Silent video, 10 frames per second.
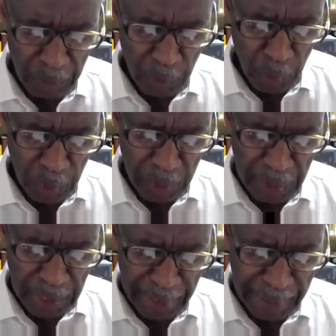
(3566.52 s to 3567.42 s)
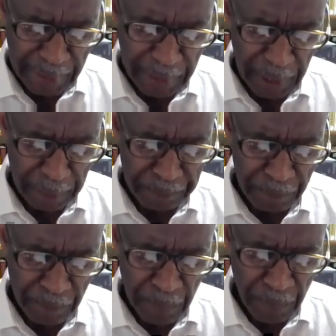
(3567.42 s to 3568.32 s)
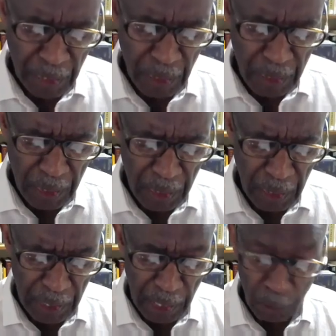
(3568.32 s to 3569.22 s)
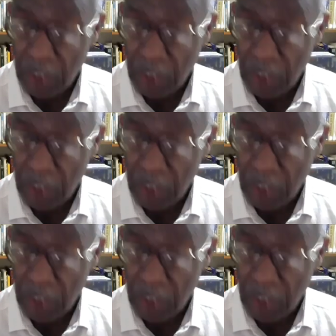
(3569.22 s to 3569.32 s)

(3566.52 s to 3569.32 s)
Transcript: important, and I